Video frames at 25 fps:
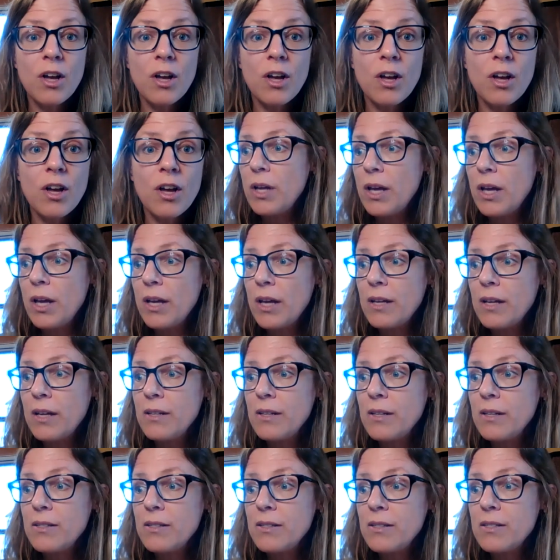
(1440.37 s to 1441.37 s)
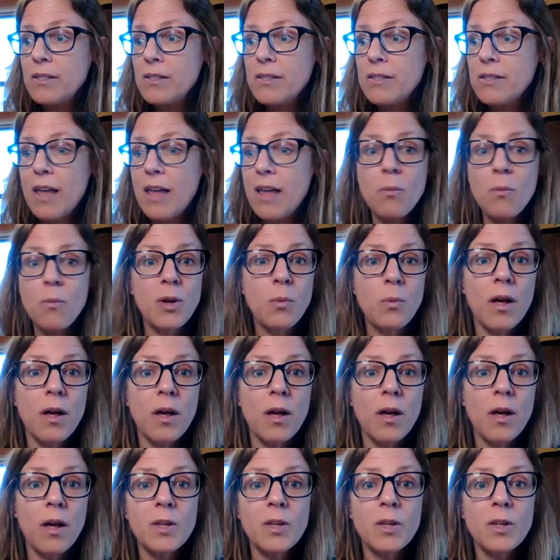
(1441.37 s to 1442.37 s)
for students that we
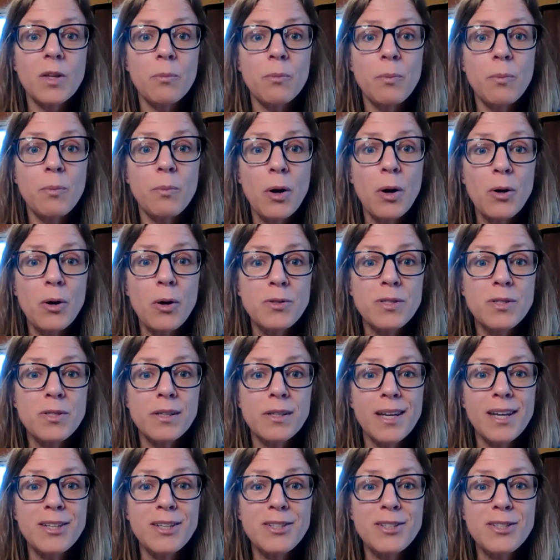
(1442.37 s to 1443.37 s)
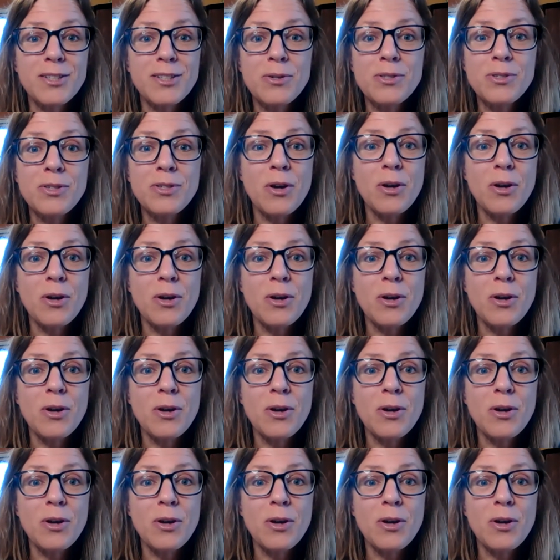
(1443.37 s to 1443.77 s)
will post a link to.